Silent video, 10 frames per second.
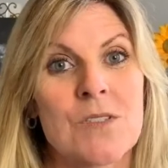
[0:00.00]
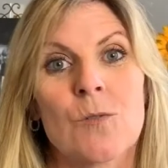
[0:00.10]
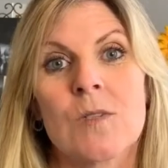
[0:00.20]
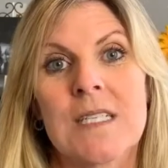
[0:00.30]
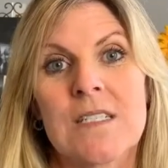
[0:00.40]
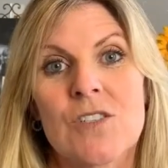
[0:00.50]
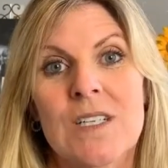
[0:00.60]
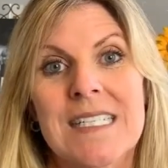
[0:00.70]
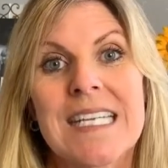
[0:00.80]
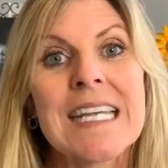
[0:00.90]
School
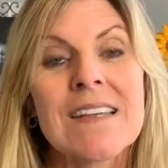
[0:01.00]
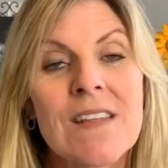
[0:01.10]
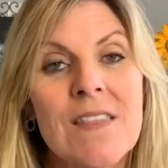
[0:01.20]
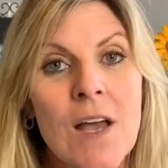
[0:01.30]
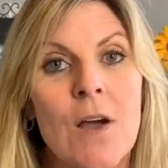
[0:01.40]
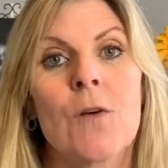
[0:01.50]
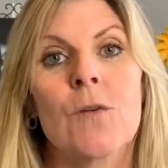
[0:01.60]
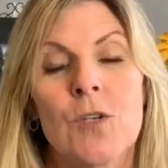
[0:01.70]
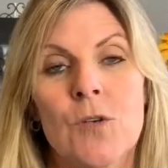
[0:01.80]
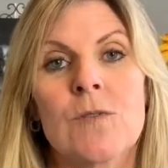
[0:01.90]
District, even
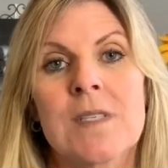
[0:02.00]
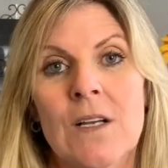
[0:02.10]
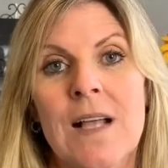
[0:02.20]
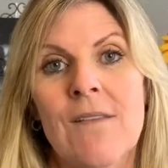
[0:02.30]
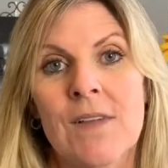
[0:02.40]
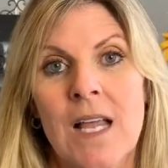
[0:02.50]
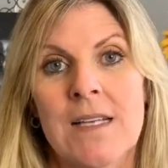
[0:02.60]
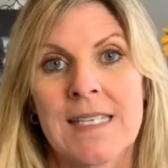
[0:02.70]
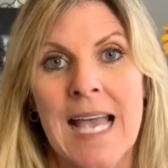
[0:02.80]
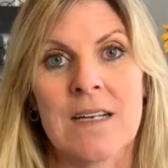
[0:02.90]
though you still have a
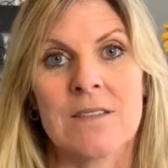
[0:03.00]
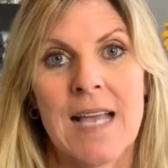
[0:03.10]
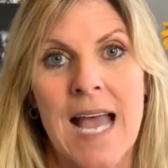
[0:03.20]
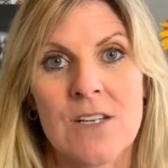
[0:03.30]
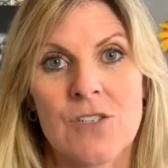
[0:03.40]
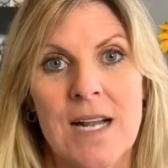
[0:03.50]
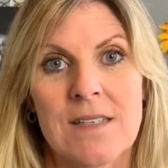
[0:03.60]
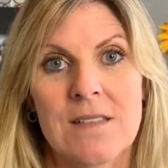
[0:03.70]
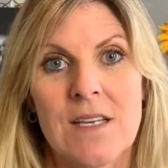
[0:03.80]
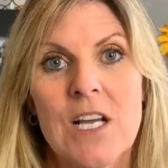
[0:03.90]
Los Gatos
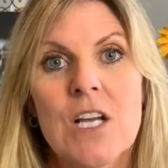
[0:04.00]
address.